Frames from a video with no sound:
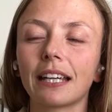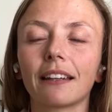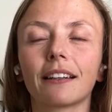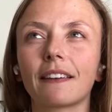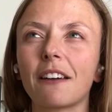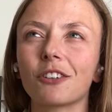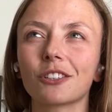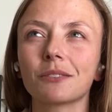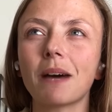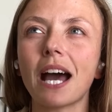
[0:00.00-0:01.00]
like that
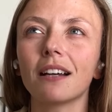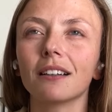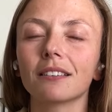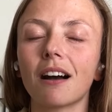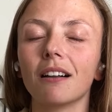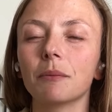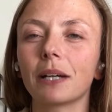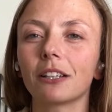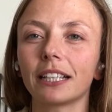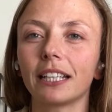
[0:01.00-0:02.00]
first mile is all
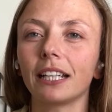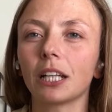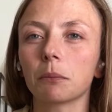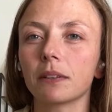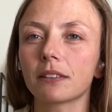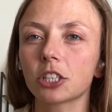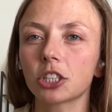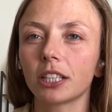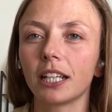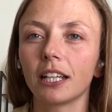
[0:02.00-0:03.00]
about like getting your
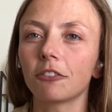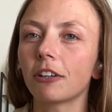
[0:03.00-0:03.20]
positioning,